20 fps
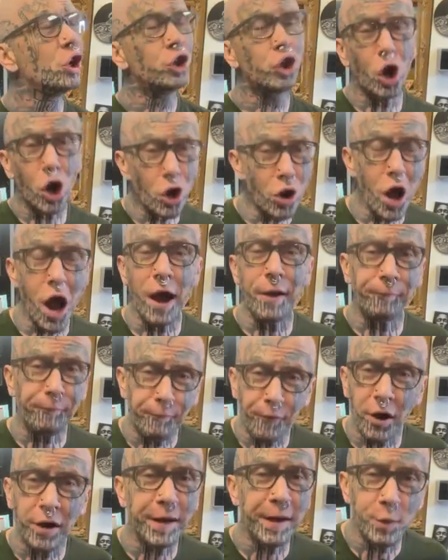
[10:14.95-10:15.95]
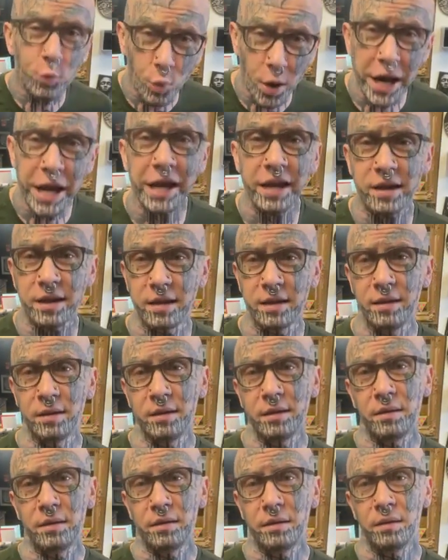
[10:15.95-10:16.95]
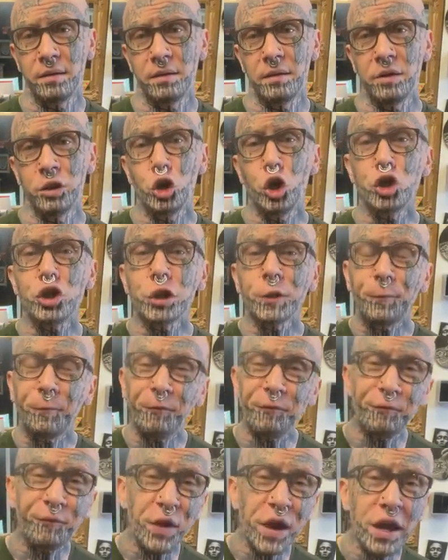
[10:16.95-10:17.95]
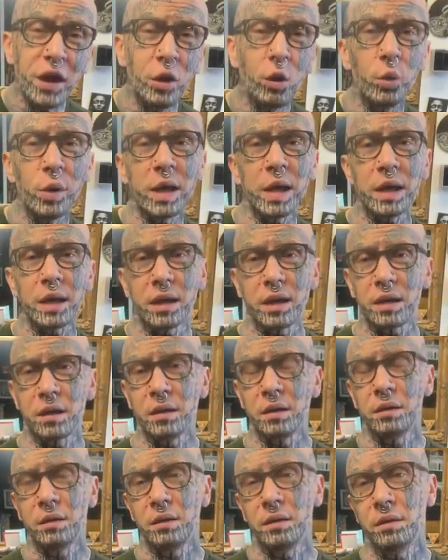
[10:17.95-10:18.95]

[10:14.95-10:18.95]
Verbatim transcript: You're not fucking weak. You just feel weak.